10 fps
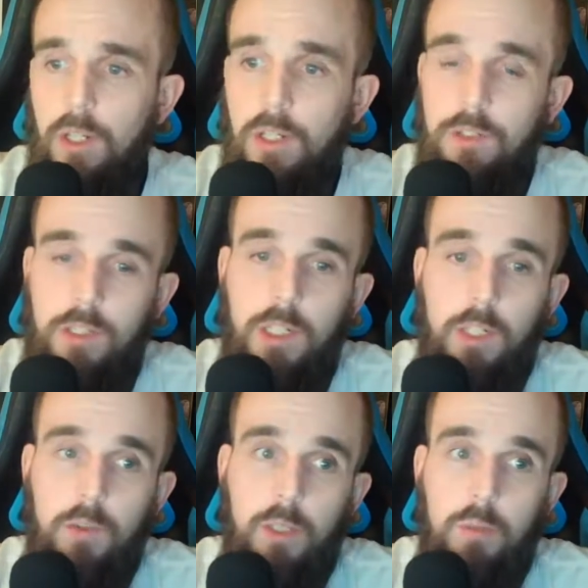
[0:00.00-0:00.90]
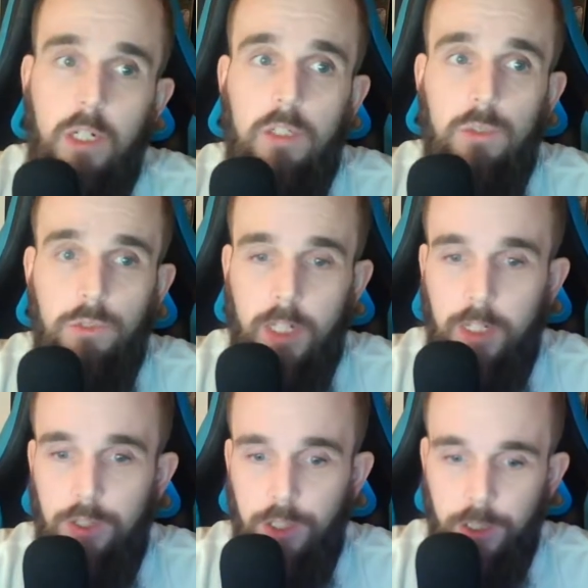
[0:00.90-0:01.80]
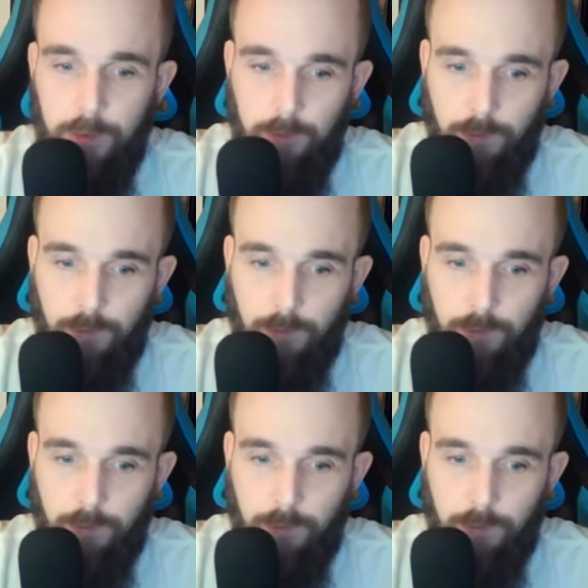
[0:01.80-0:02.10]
instead of Kareem Hunt, who's aging